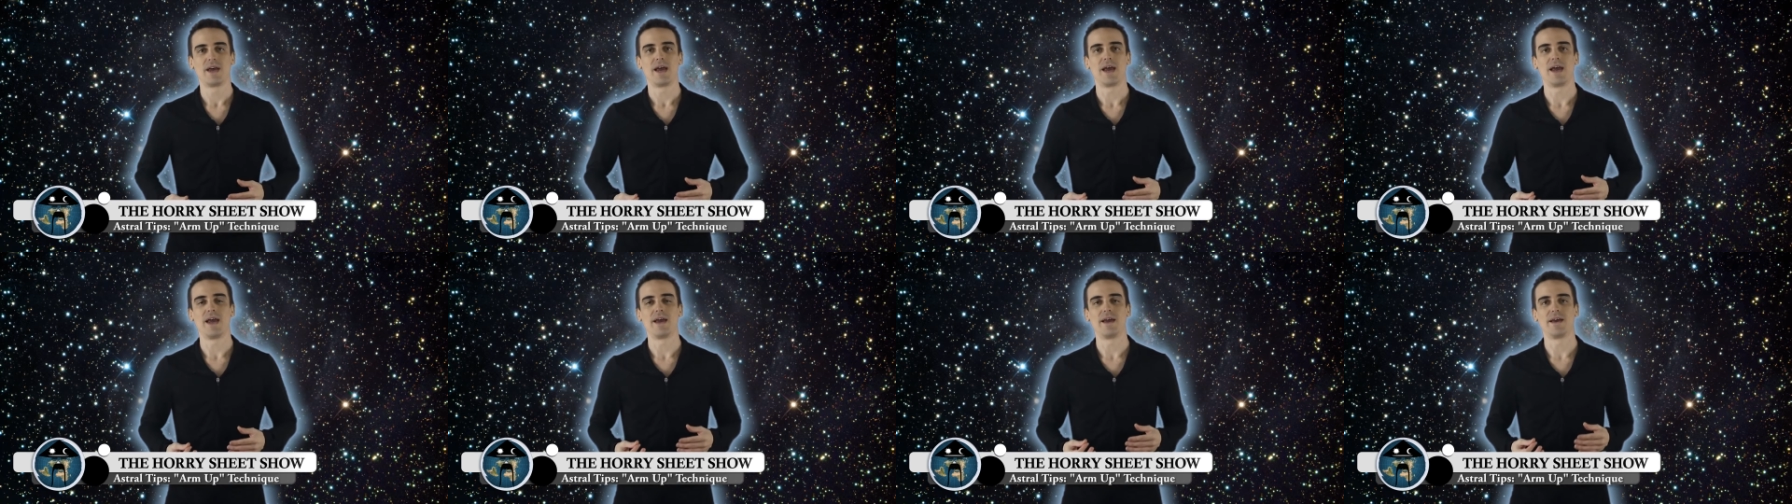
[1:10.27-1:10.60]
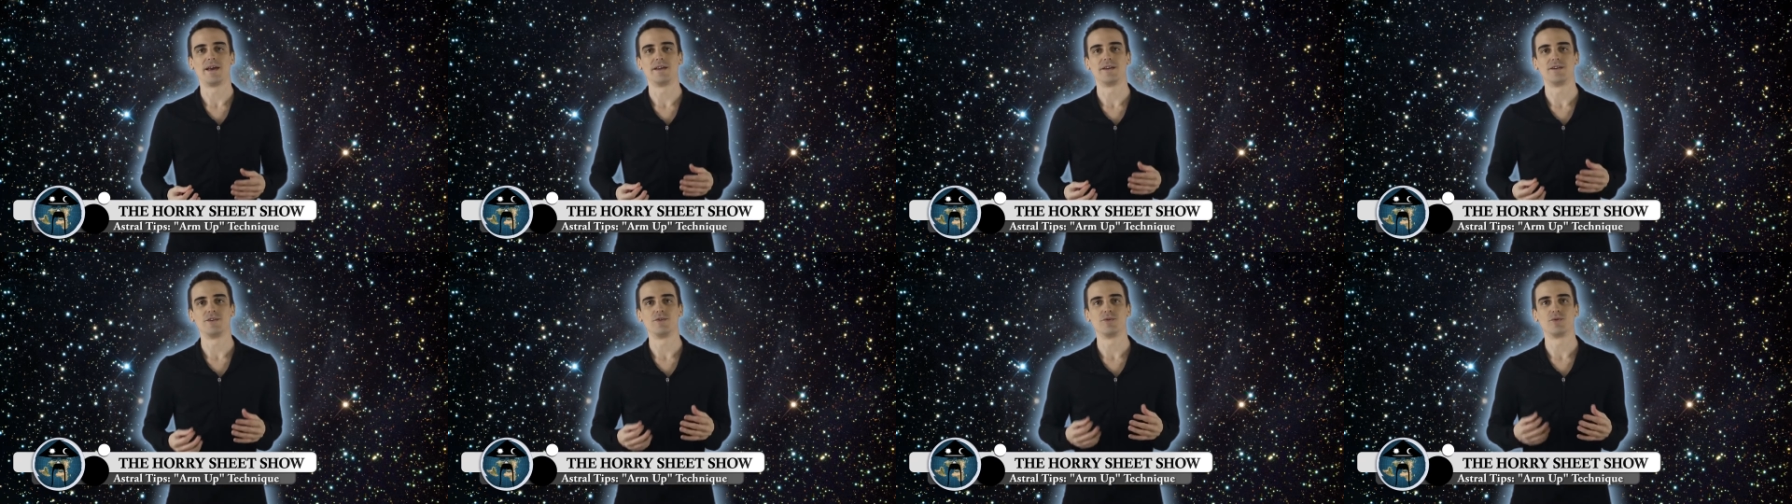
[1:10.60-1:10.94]

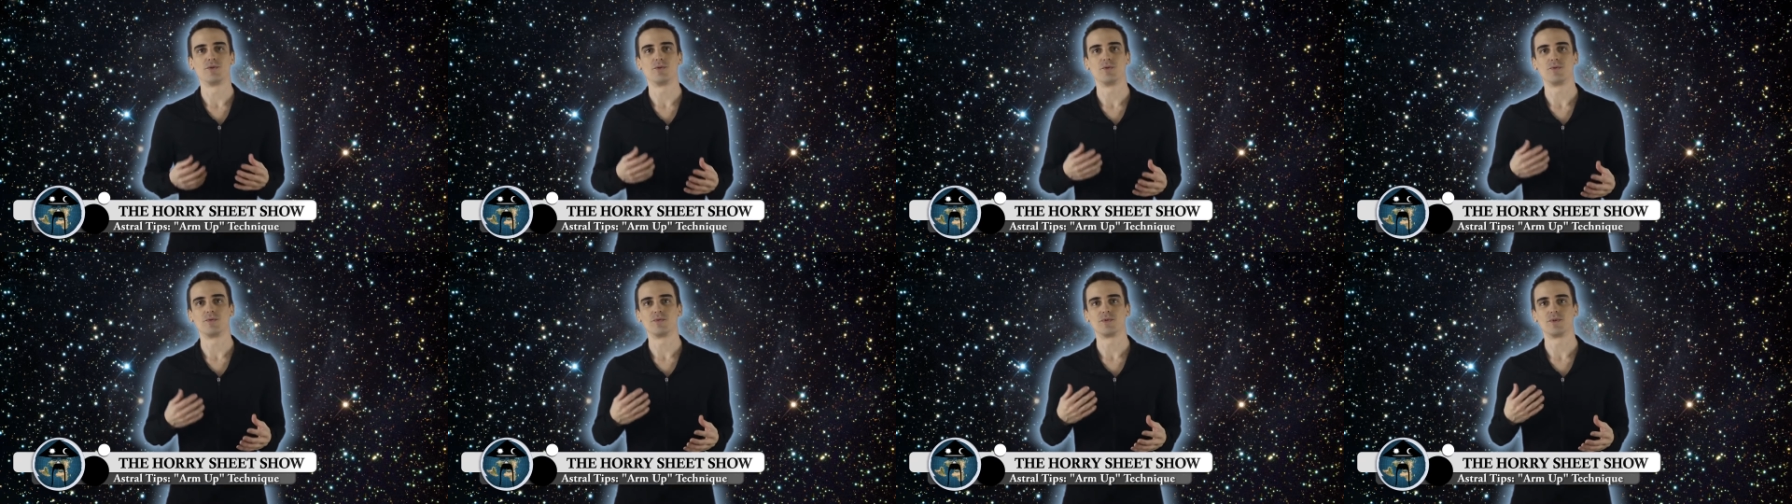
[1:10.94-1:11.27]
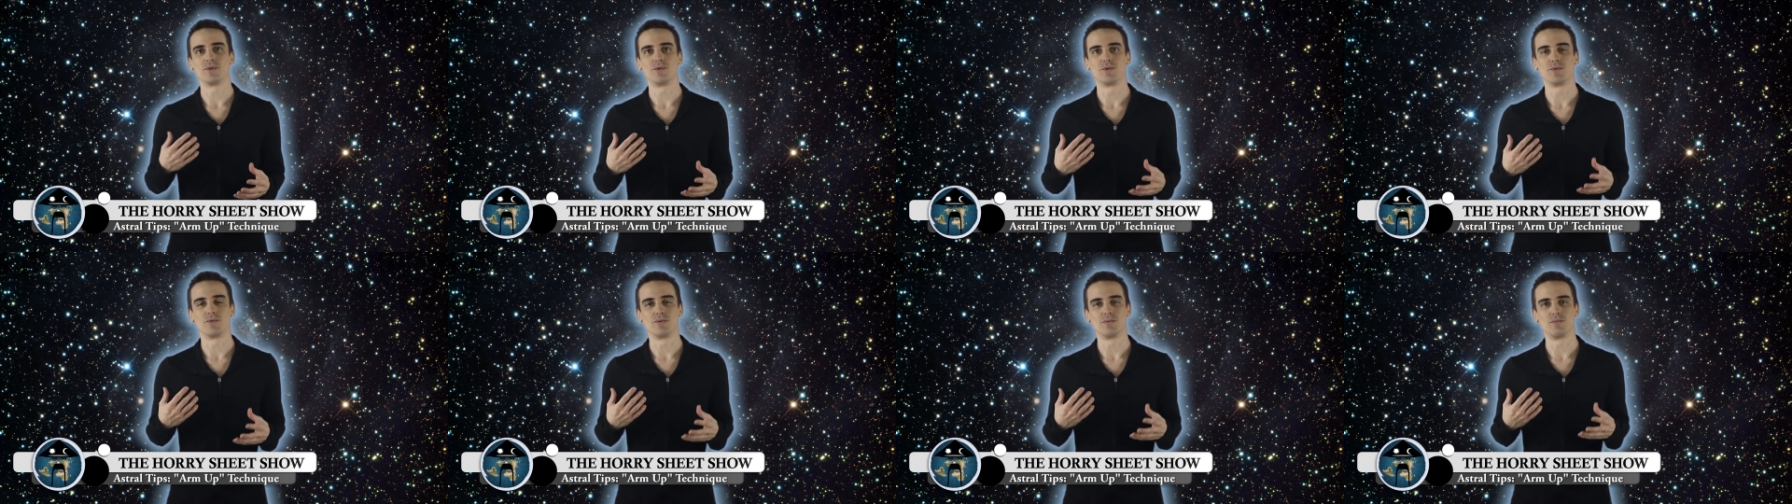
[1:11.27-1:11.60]
and
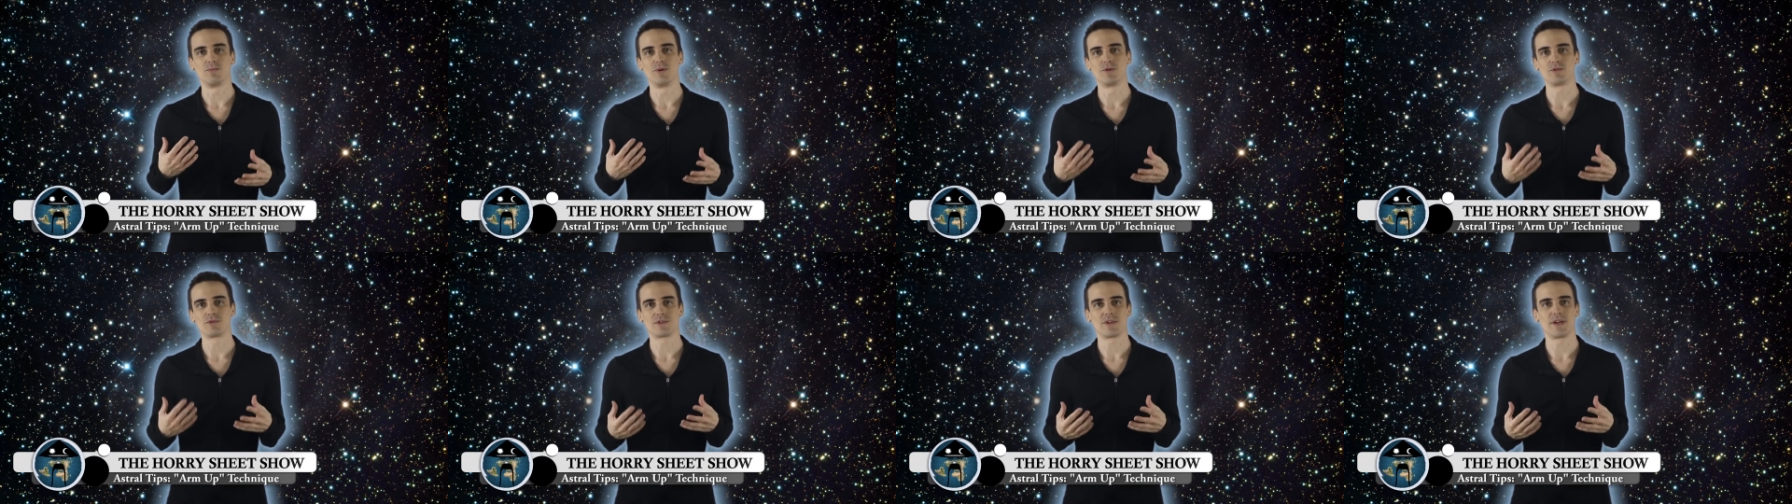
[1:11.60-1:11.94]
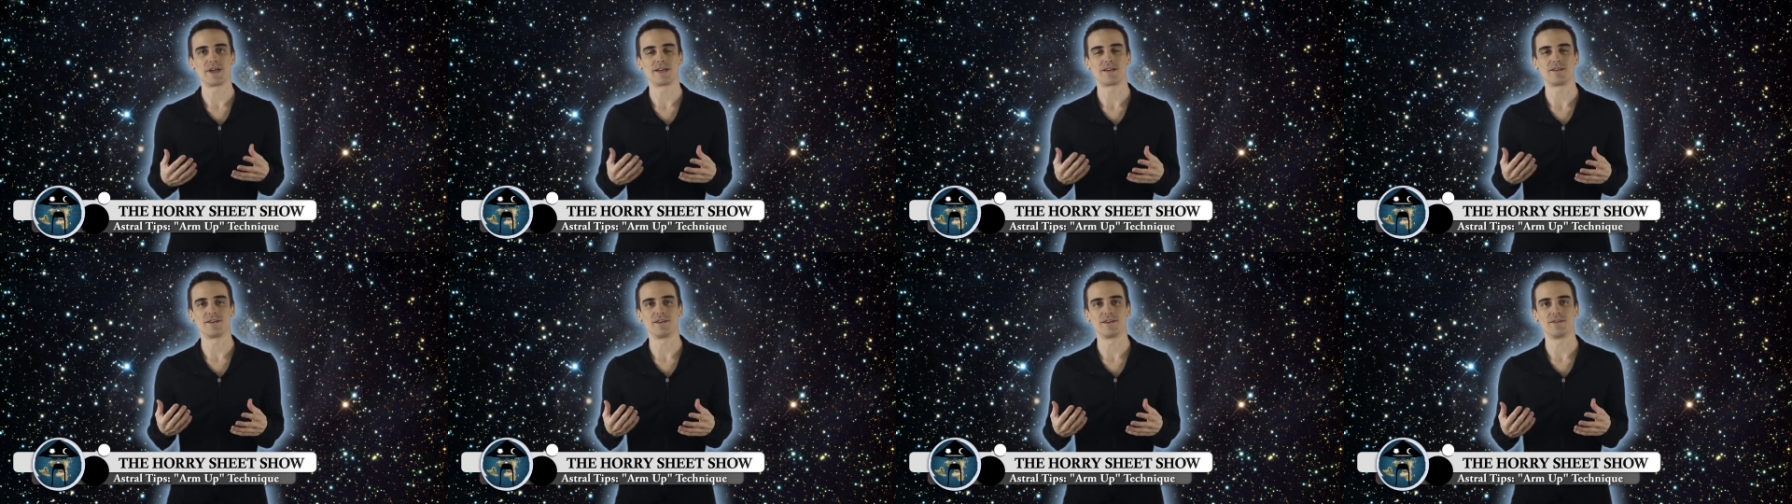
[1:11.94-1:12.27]
you'll most
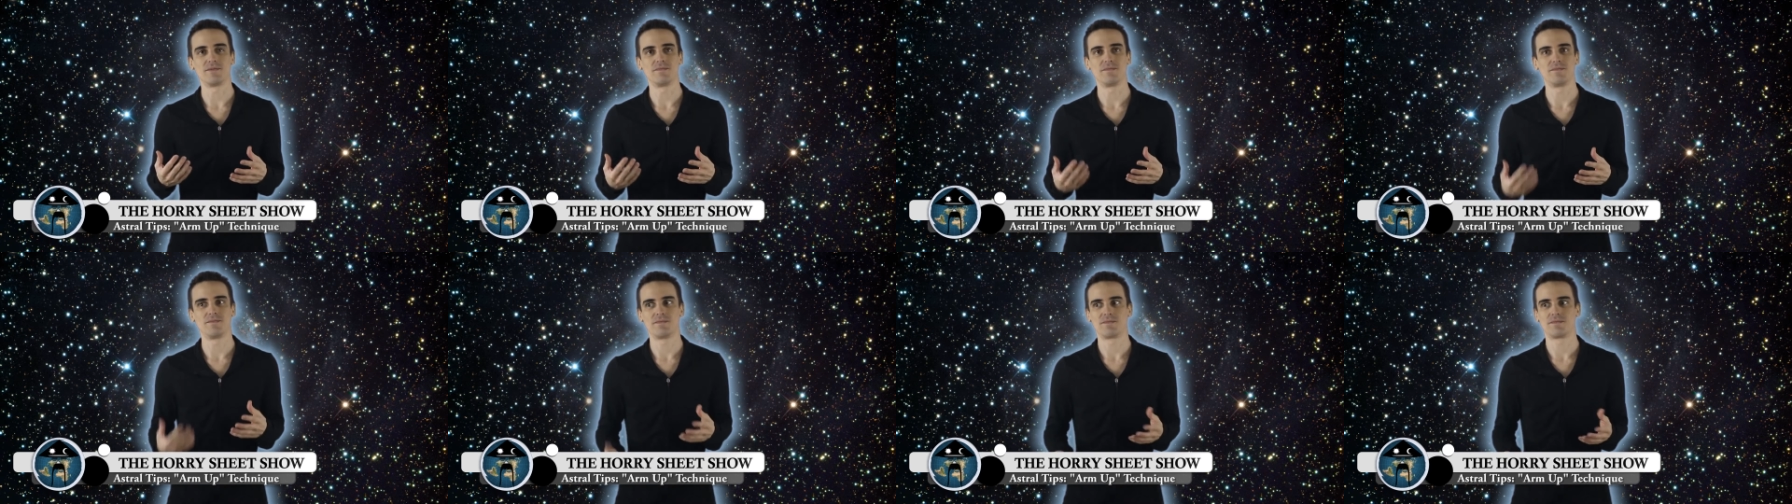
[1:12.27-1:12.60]
likely